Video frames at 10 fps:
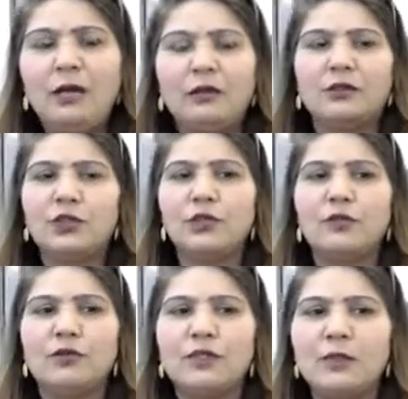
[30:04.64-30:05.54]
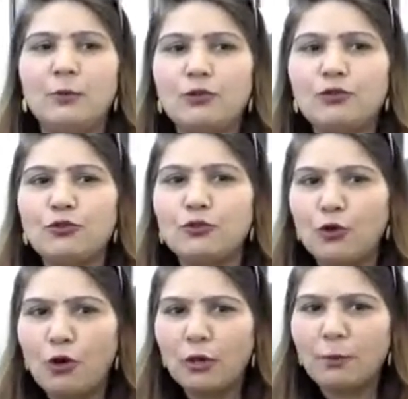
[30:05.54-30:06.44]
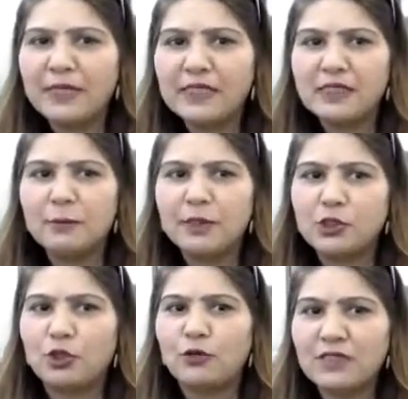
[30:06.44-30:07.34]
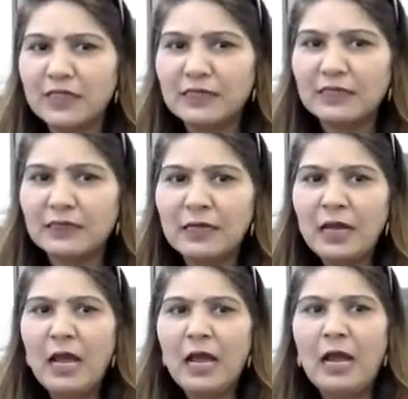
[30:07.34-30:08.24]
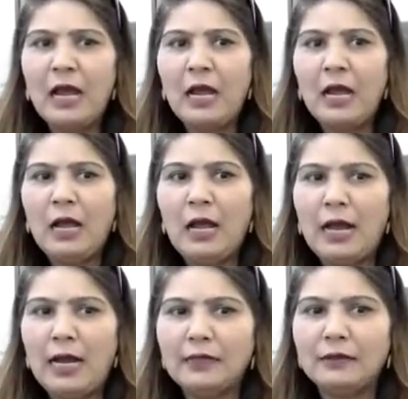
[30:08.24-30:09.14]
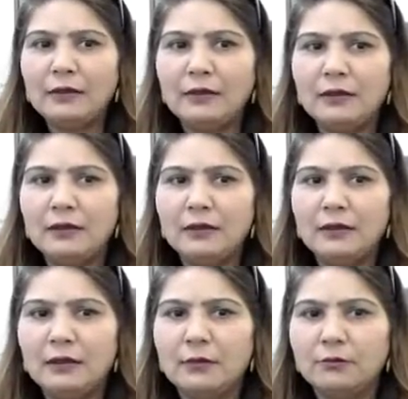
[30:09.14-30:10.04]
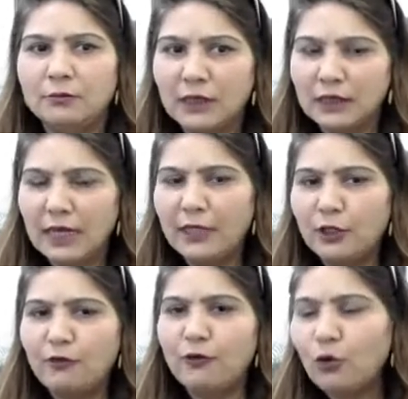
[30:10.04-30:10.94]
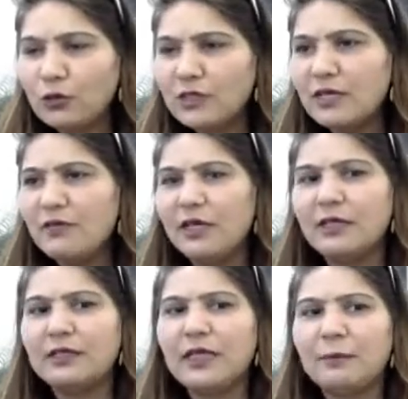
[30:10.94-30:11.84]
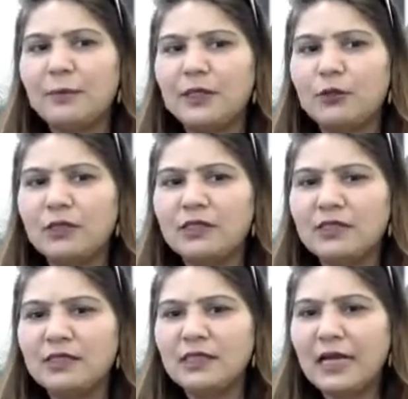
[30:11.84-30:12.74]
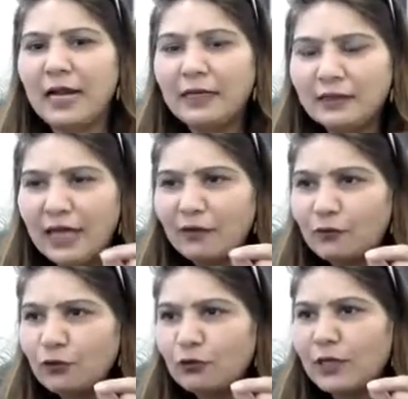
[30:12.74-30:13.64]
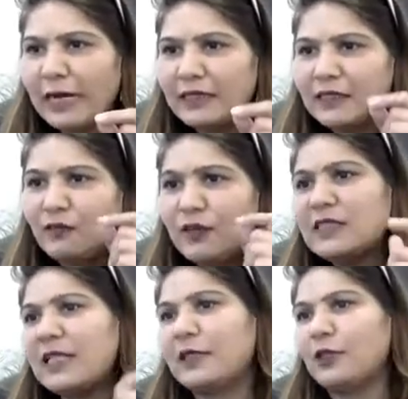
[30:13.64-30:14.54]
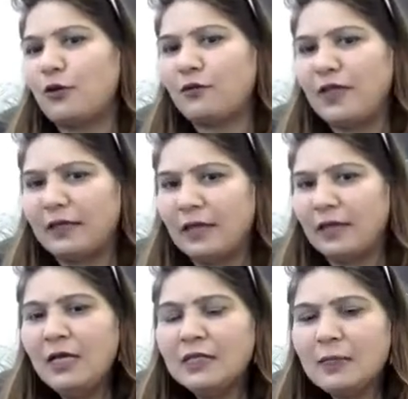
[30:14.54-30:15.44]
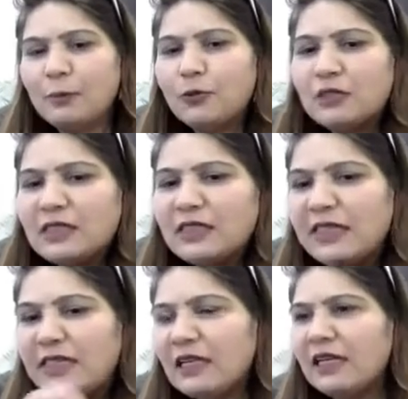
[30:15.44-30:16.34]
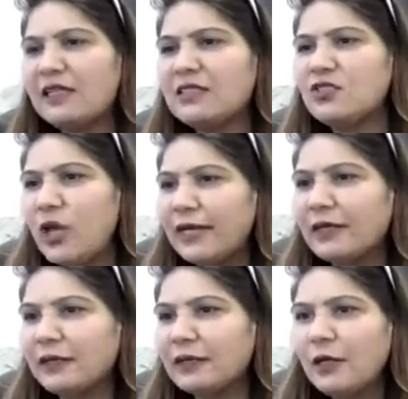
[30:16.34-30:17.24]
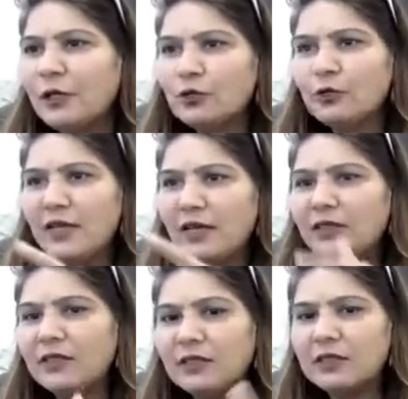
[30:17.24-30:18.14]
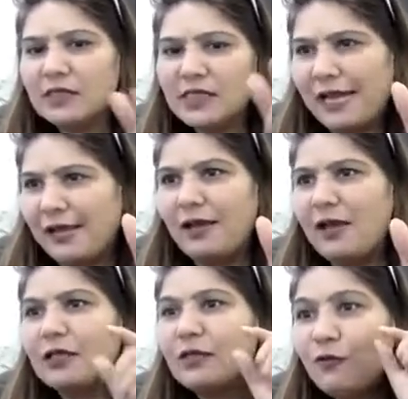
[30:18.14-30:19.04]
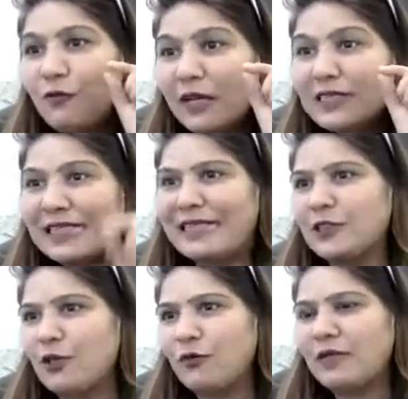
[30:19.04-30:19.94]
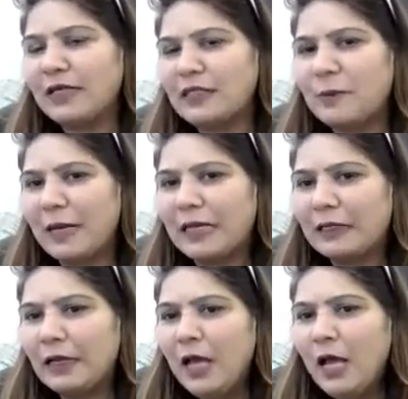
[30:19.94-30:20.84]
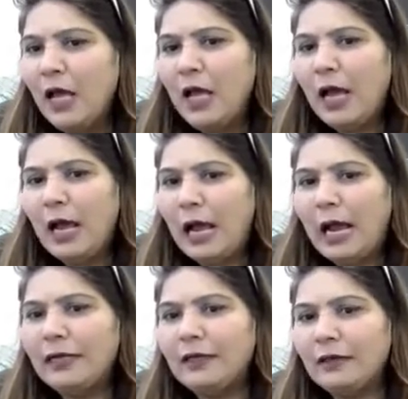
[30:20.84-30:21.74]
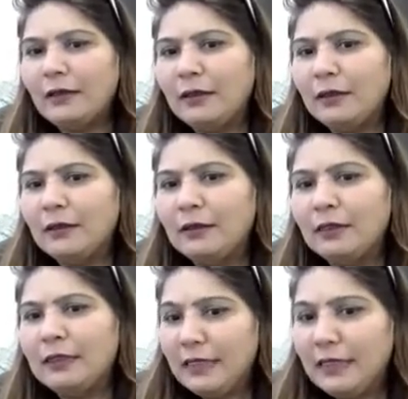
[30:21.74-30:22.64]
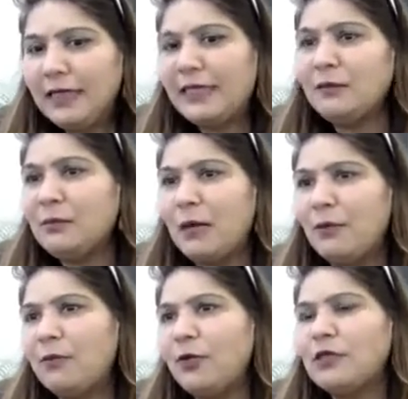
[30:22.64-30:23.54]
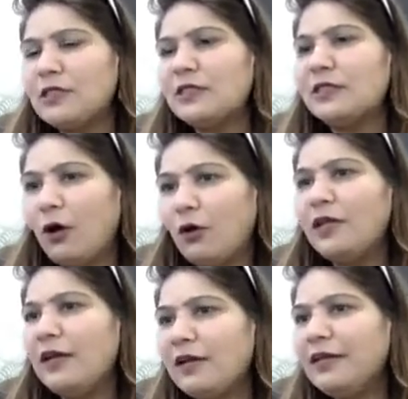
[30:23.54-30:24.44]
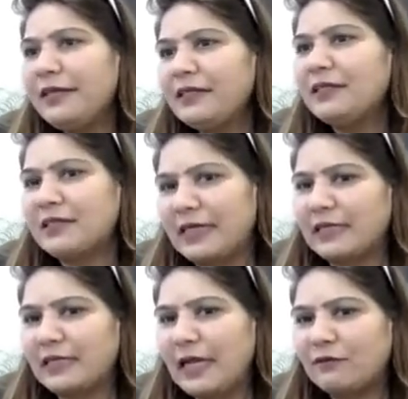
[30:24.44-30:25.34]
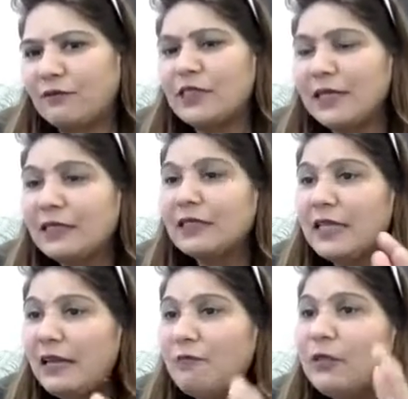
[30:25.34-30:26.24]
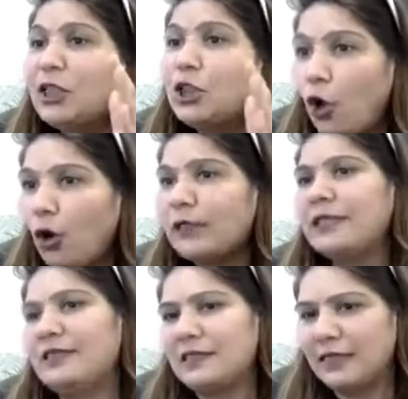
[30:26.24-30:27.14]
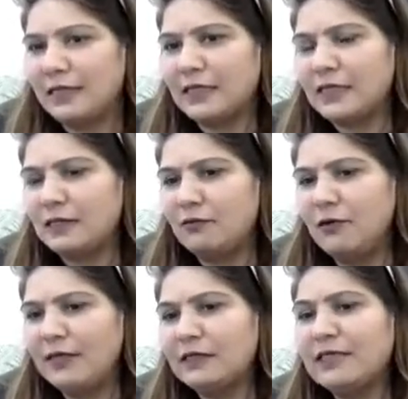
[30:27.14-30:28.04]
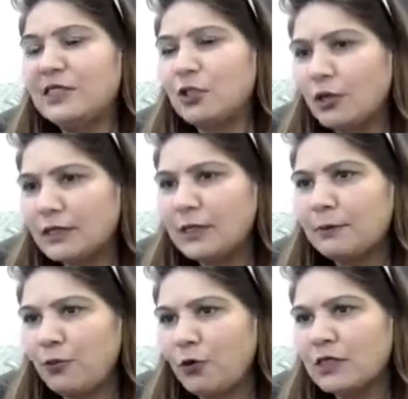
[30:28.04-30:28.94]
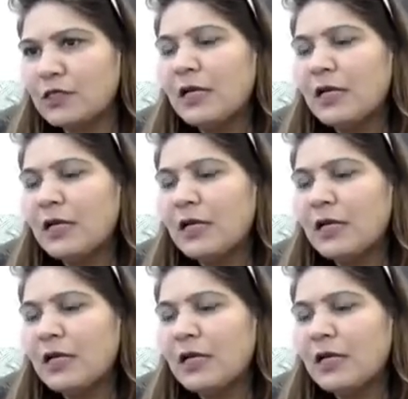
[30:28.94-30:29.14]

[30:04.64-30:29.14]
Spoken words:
children were supposed to draw or paste the picture of season and the kind of clothes they wear in that particular season, and they have to write the first letter of that. Suppose this green color is jacket, so they've written J, the first letter of that spelling, and let them come up, because now they are learning the second language and they have been taught these things when this concept was